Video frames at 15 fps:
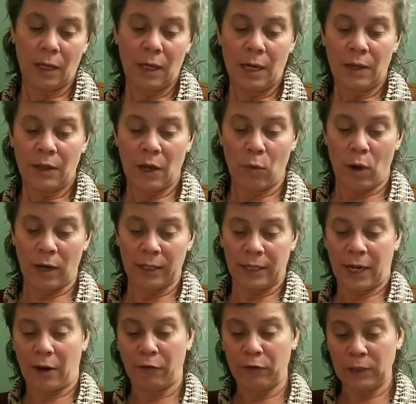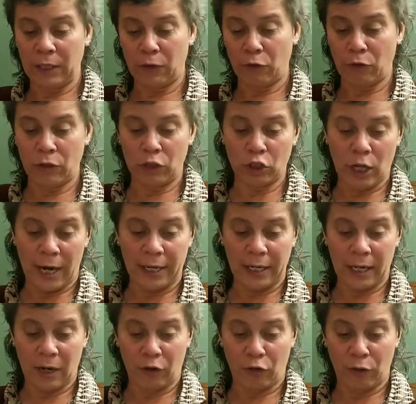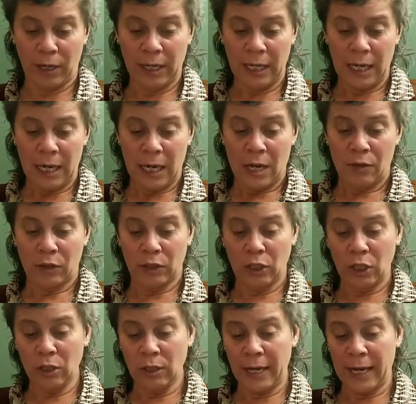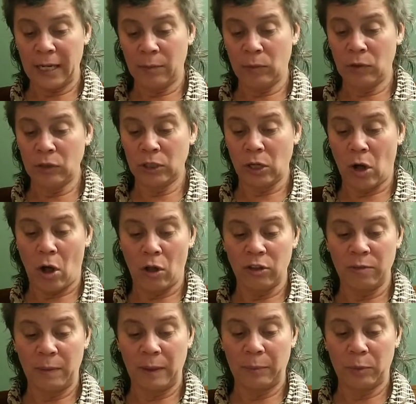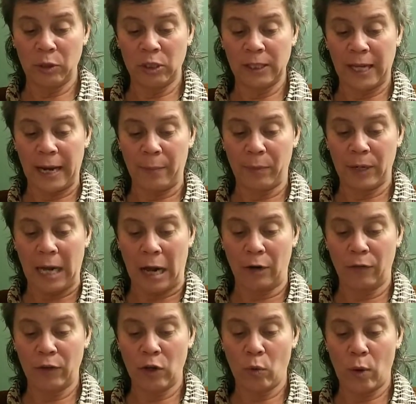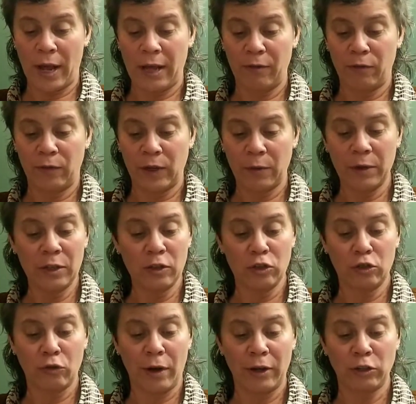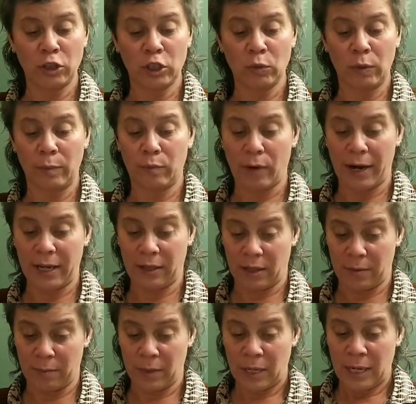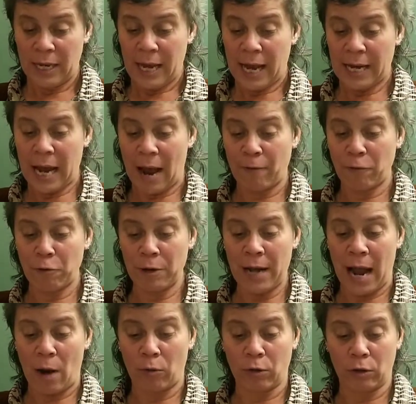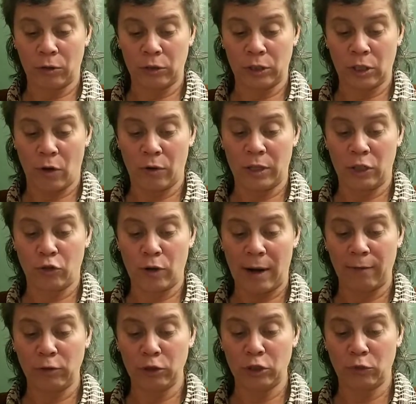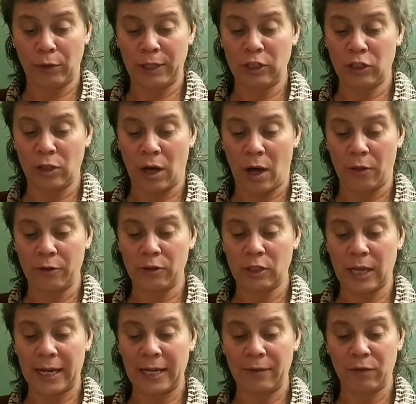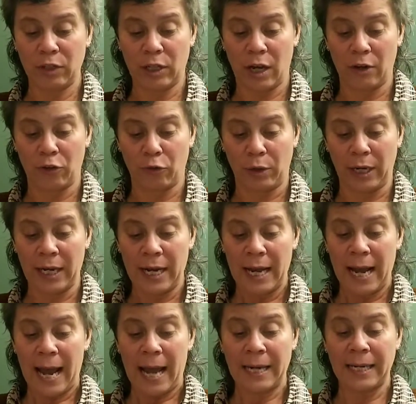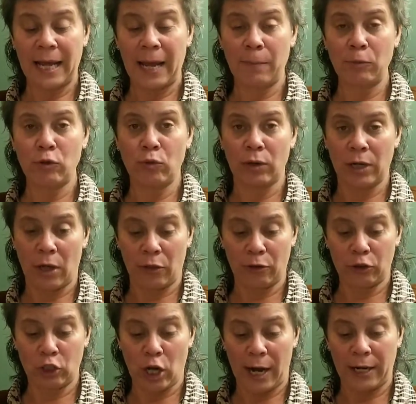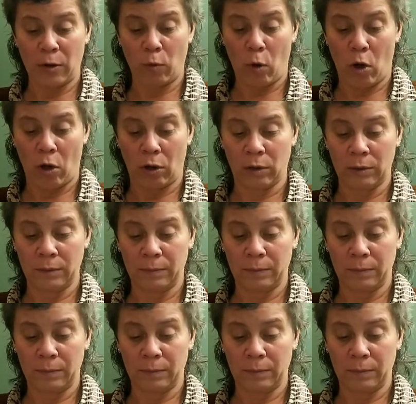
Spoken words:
They walked carefully through the China country. The little animals and all the people scampered out of their way, fearing the strangers would break them, and after an hour or so the travelers reached the other side of the country and came to another China wall.